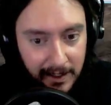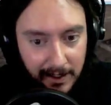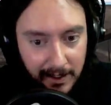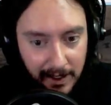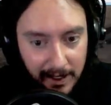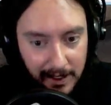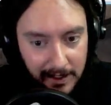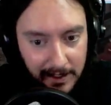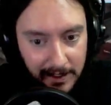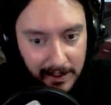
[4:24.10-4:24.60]

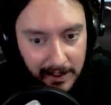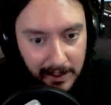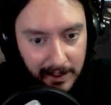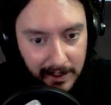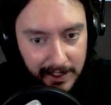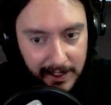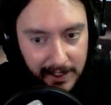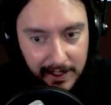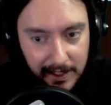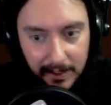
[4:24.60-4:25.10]
And
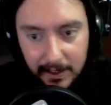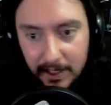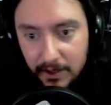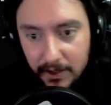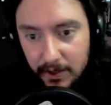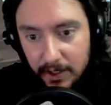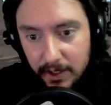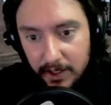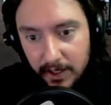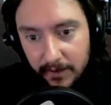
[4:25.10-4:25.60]
because I think these
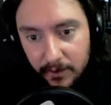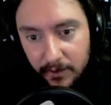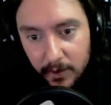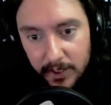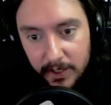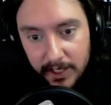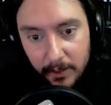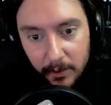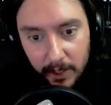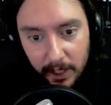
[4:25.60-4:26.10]
are the
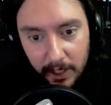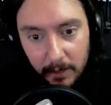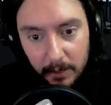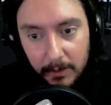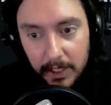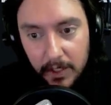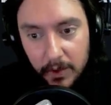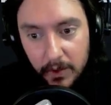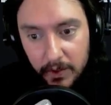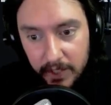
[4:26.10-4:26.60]
softwares that we're going to be
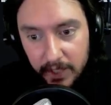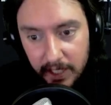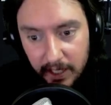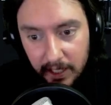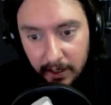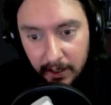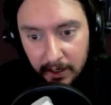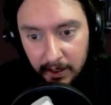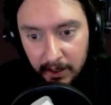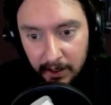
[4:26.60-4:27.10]

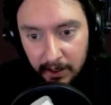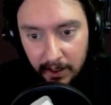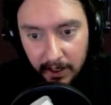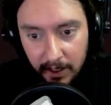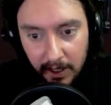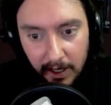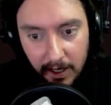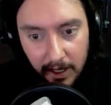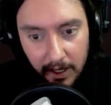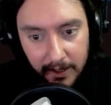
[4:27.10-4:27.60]
using,
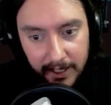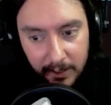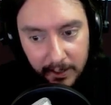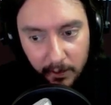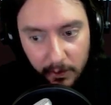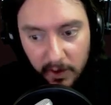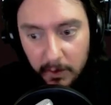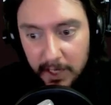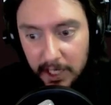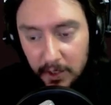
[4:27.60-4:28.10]
that
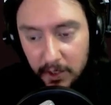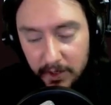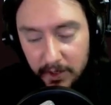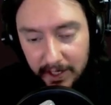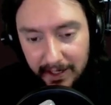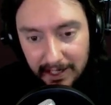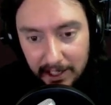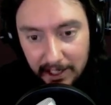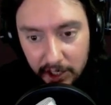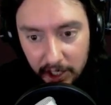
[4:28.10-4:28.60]
we've been
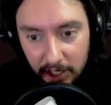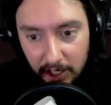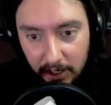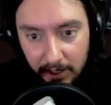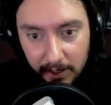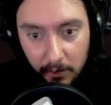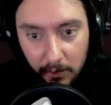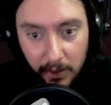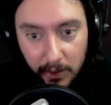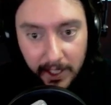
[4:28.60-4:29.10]
using this year,
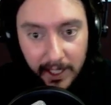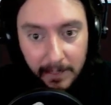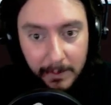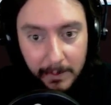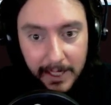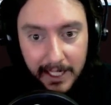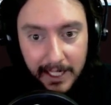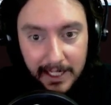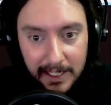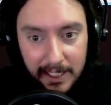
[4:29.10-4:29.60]
and we're going to
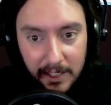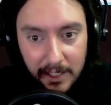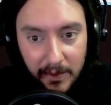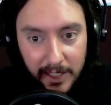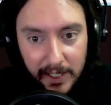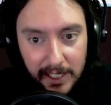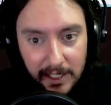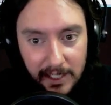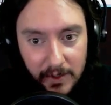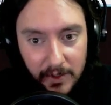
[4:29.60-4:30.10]
be
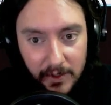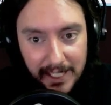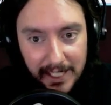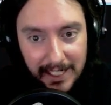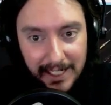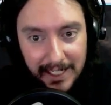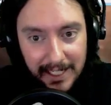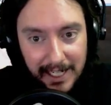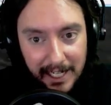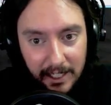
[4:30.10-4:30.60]
continuing to use
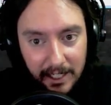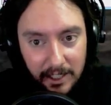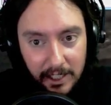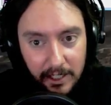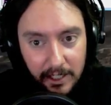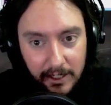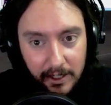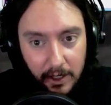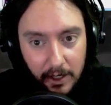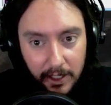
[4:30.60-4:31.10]
into next
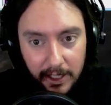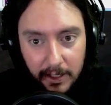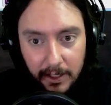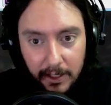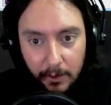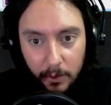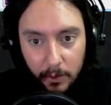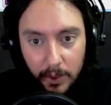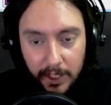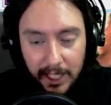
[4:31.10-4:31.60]
year.
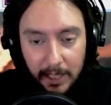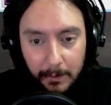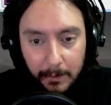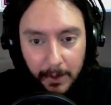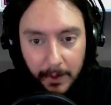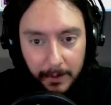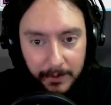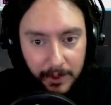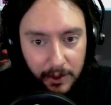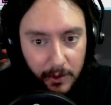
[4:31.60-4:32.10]
And we'll keep
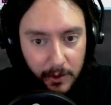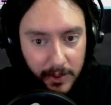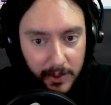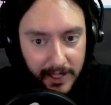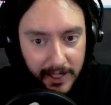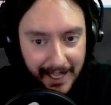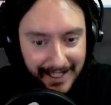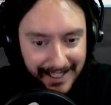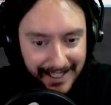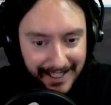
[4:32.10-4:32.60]
up to
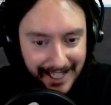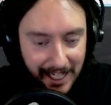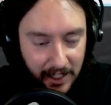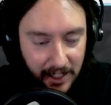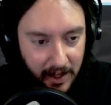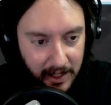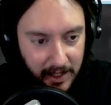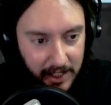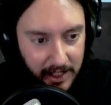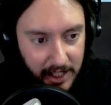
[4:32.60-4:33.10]
with as
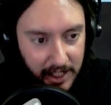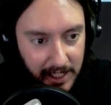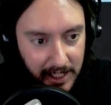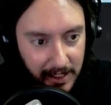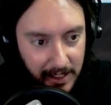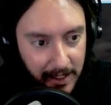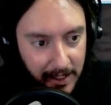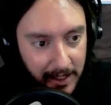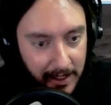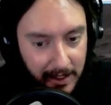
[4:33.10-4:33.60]

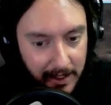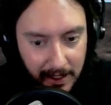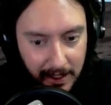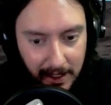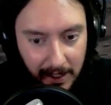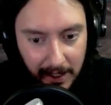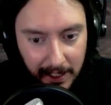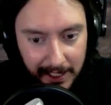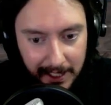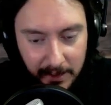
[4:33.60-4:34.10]
technology
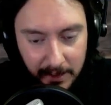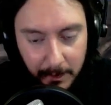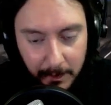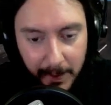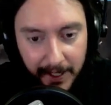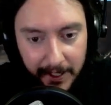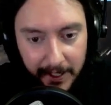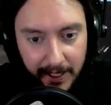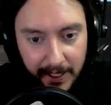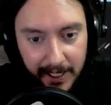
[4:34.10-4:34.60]
gets
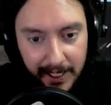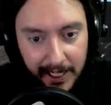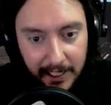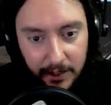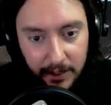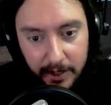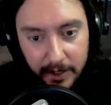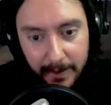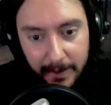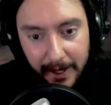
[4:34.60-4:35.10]
better, and I
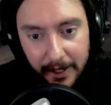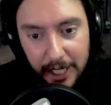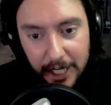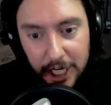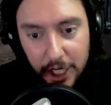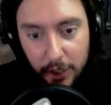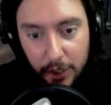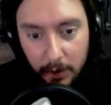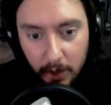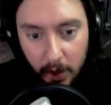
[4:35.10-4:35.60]
learn about
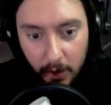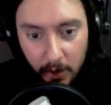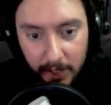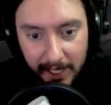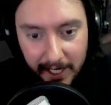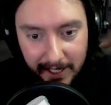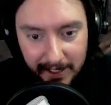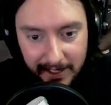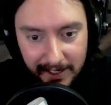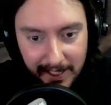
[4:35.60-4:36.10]
new
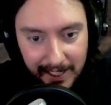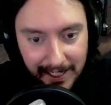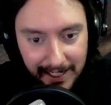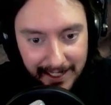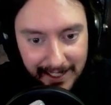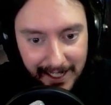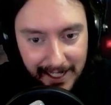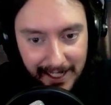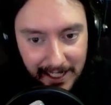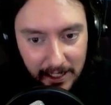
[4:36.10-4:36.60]
codecs and
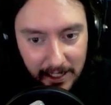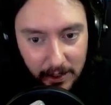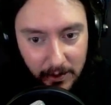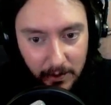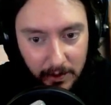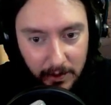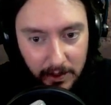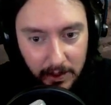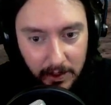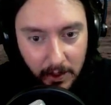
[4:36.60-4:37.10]
exciting new
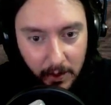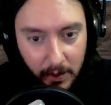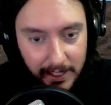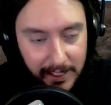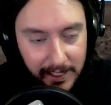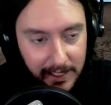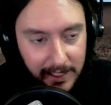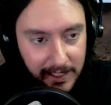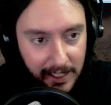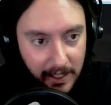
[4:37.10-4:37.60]

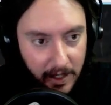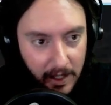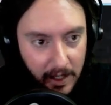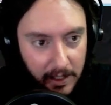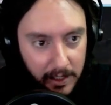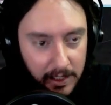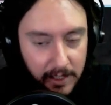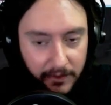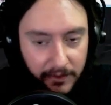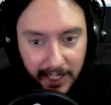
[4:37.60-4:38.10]
codecs and
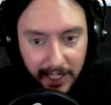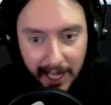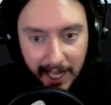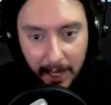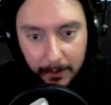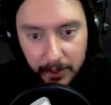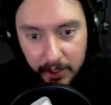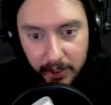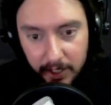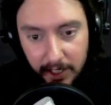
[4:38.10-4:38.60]
technology for
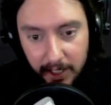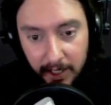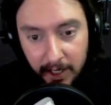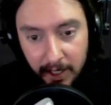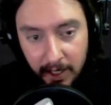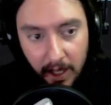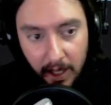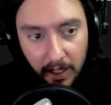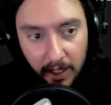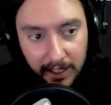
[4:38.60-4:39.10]
capturing.
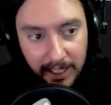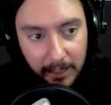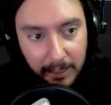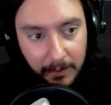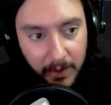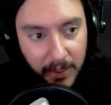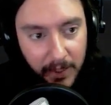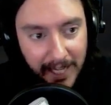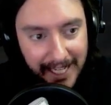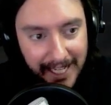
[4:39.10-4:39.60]
I'll keep
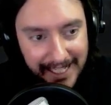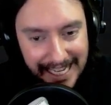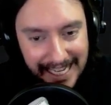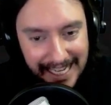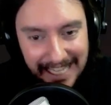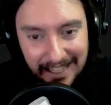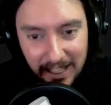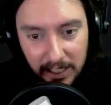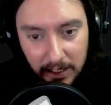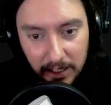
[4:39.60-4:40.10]
you guys
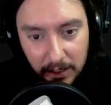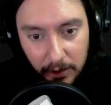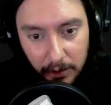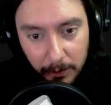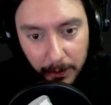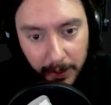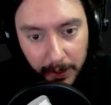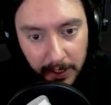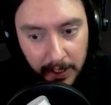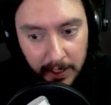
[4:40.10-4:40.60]
in the loop.